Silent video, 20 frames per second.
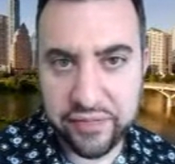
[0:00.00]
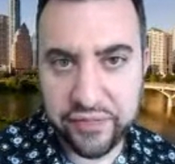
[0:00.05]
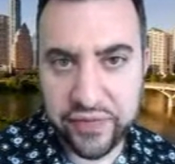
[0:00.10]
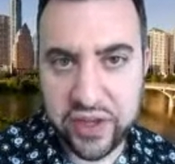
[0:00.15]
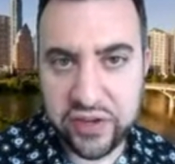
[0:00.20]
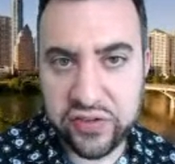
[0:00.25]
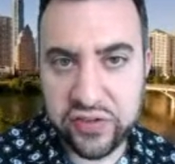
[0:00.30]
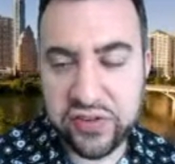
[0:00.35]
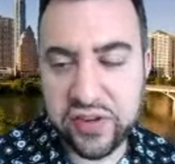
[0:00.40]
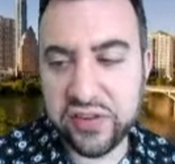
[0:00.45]

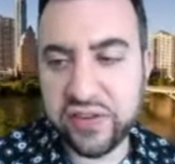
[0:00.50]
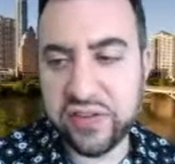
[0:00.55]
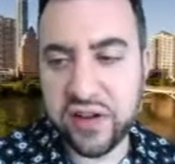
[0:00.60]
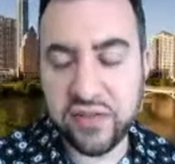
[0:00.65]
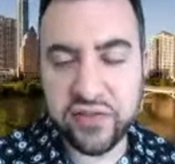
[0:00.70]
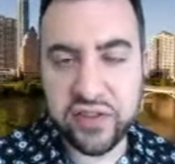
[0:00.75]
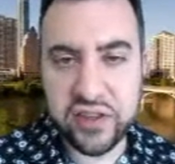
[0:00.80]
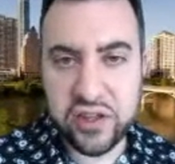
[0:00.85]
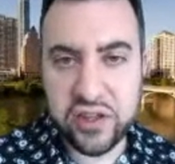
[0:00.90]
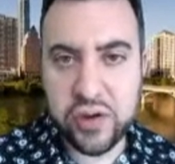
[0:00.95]
This is the
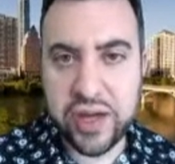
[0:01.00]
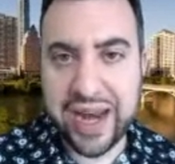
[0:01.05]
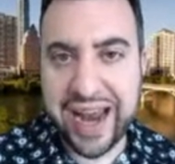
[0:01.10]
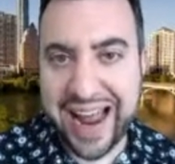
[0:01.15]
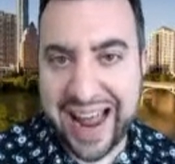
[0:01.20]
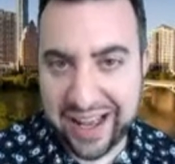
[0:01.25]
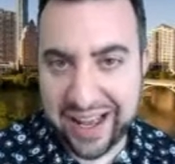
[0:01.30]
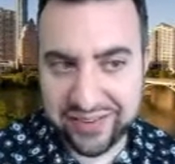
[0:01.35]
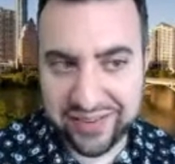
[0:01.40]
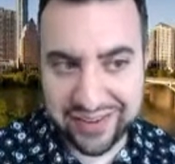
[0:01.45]
stuff that you get
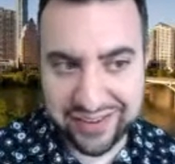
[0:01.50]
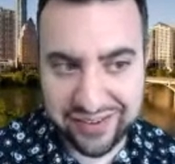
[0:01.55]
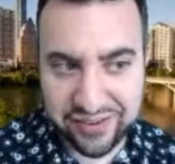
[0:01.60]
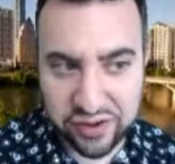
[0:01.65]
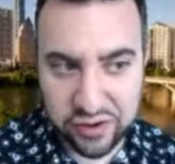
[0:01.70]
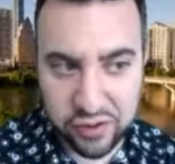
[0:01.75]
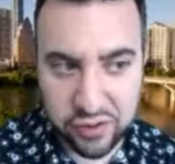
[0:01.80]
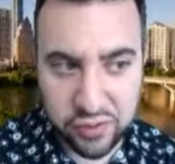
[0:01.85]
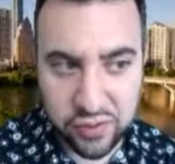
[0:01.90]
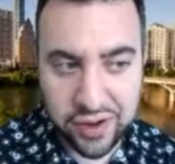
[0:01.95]
access
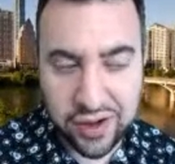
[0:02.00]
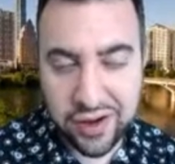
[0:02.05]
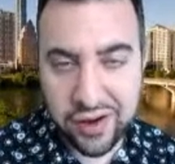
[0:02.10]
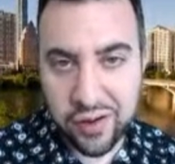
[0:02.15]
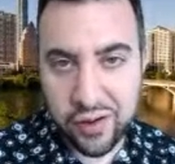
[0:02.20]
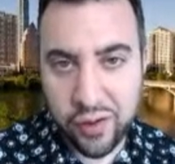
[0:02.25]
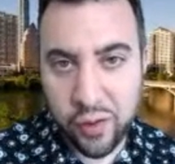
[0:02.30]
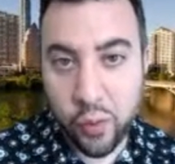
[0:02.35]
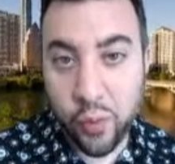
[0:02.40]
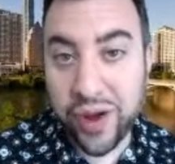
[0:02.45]
to
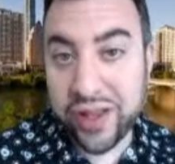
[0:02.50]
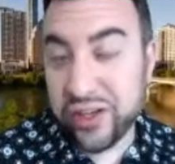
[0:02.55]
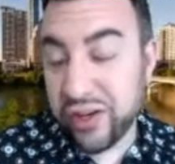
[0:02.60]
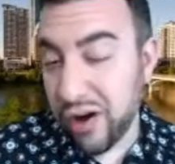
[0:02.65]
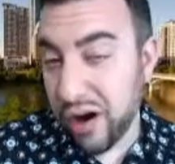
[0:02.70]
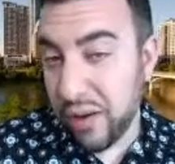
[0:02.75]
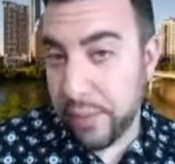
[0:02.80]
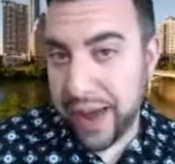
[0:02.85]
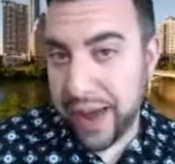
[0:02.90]
when you're